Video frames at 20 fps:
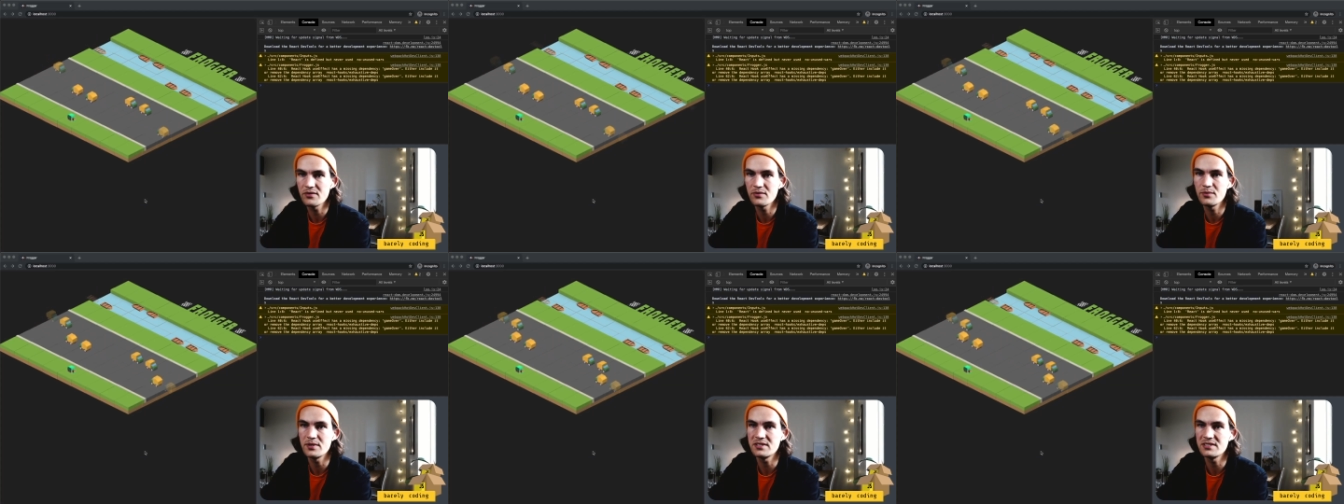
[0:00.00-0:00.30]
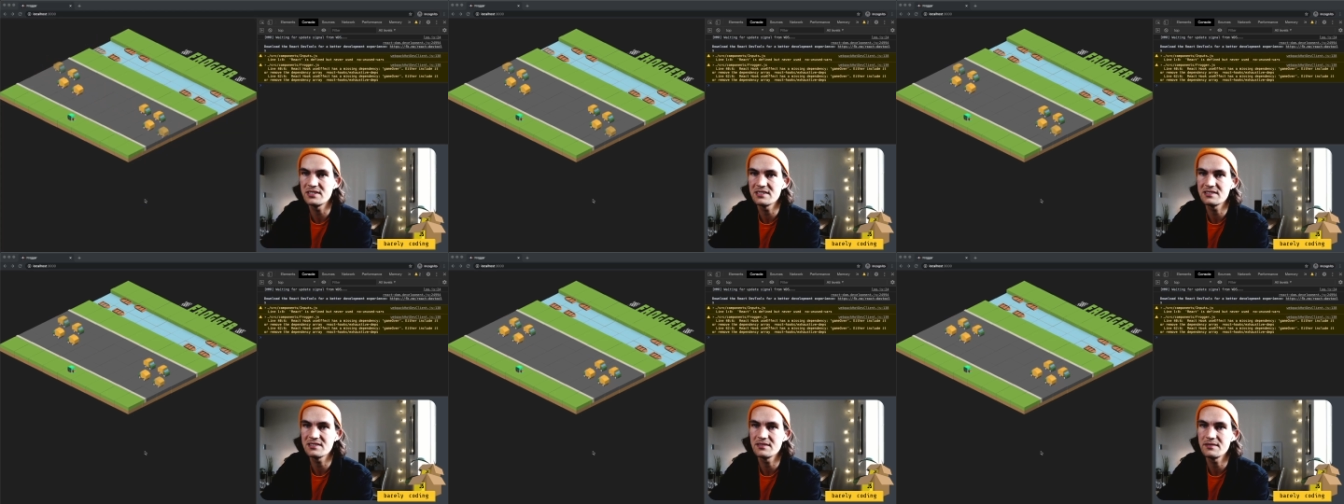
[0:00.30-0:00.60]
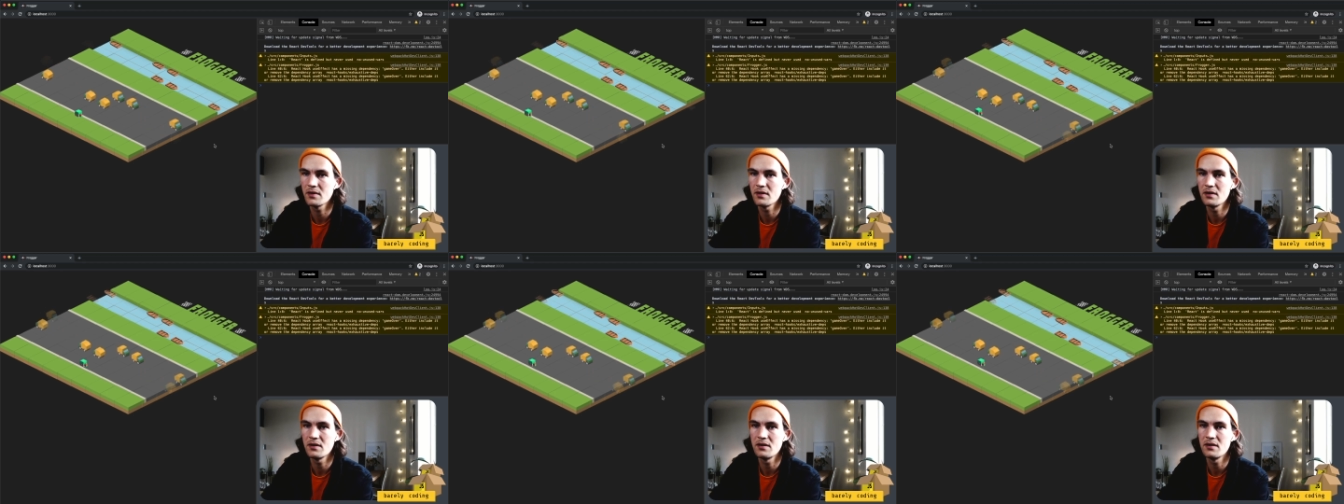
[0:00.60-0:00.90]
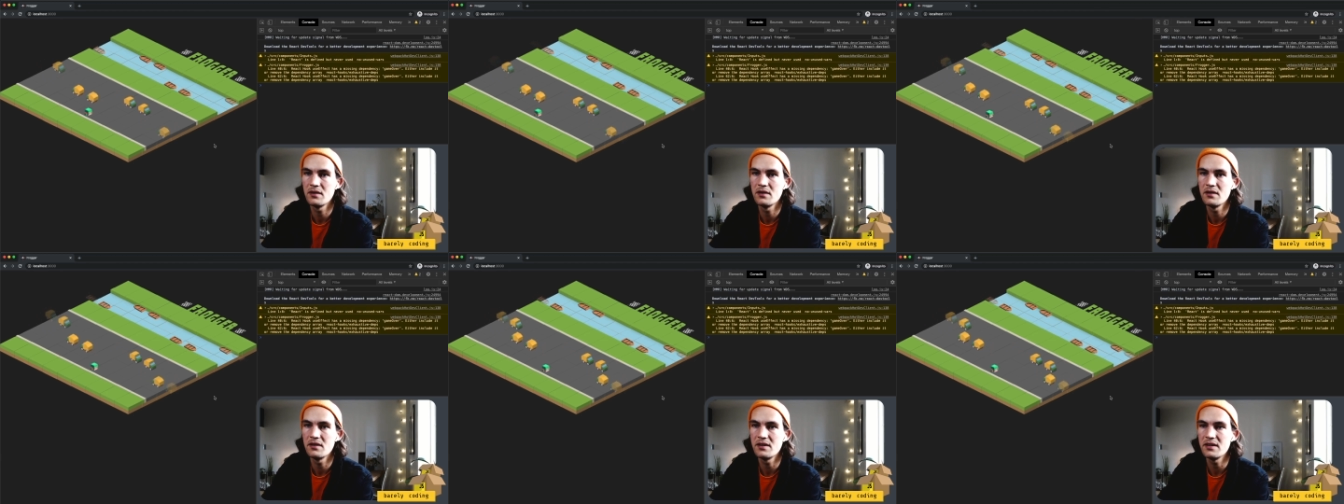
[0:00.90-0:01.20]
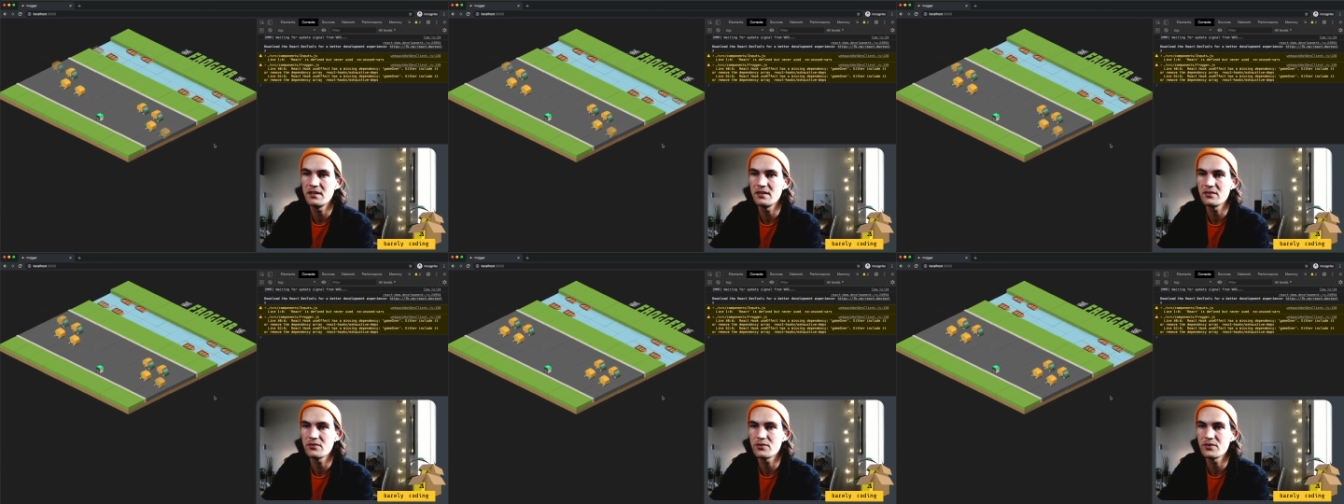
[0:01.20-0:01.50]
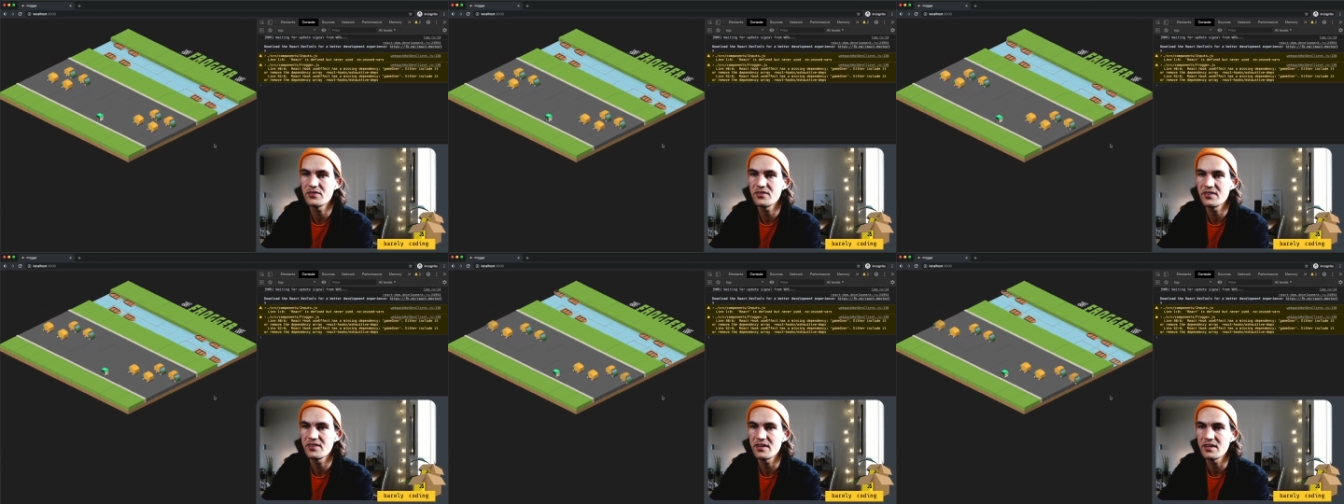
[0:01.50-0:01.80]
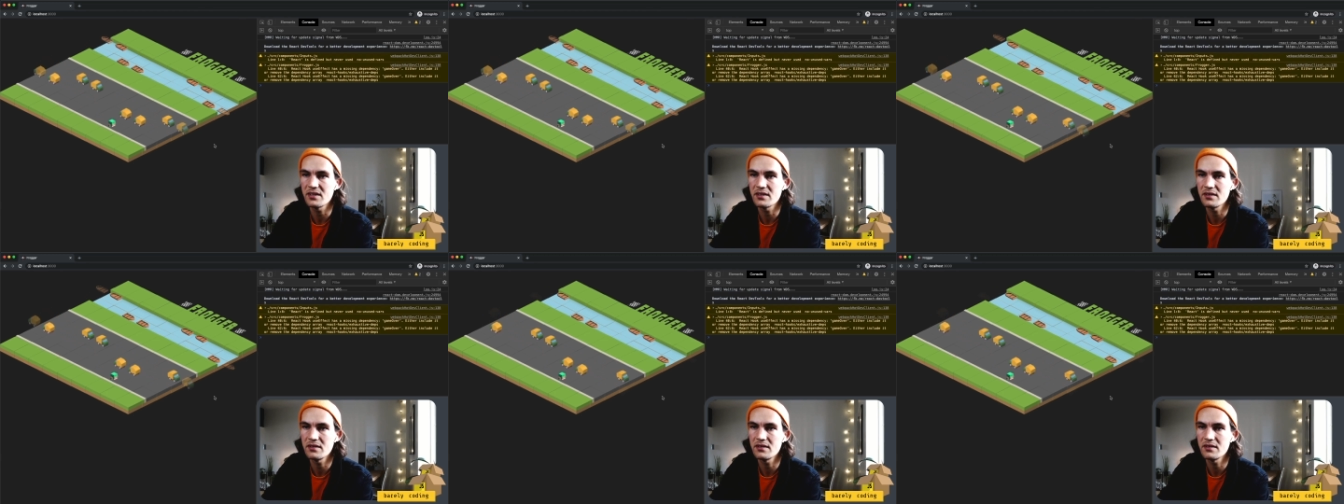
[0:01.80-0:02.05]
which is interesting.